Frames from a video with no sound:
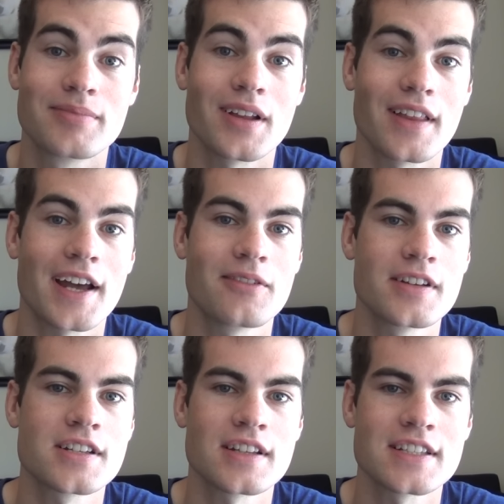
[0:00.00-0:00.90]
a lot of
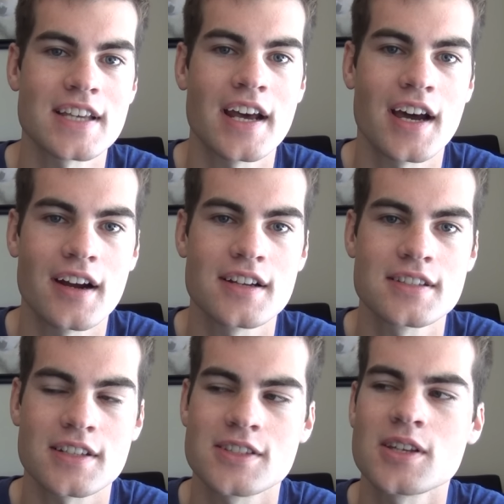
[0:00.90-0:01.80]
vigilance on
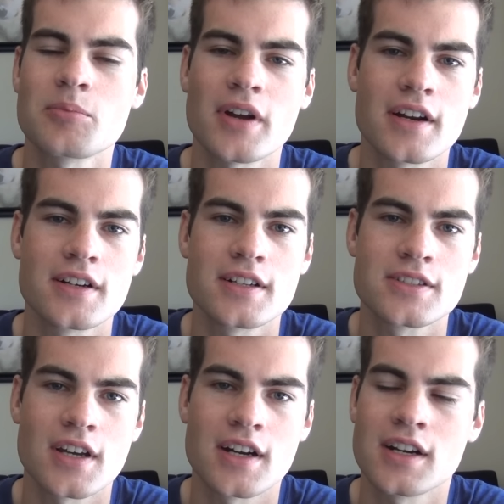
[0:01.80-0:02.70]
ours because some
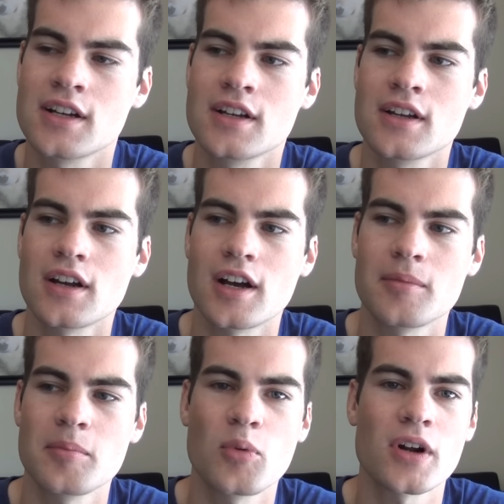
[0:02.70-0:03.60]
predators are um,
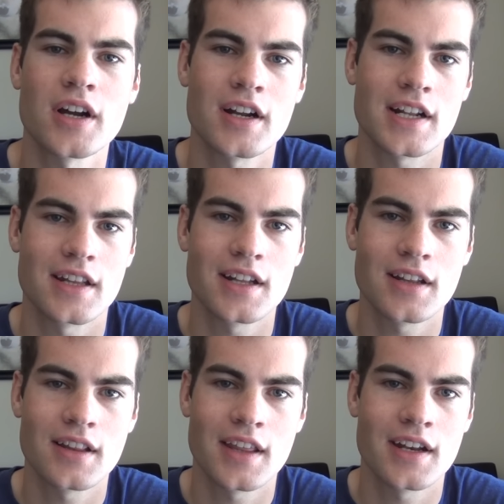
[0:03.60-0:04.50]
more cunning
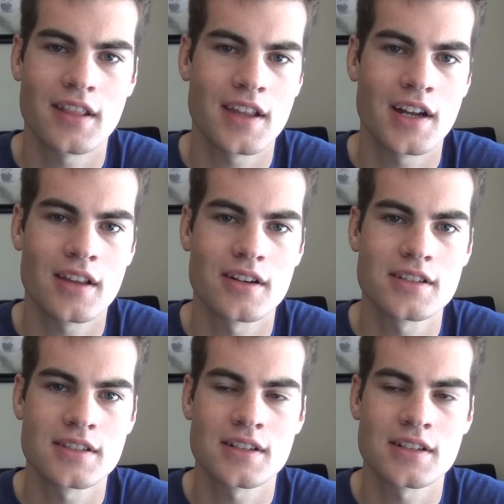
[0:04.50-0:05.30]
than, than, than others.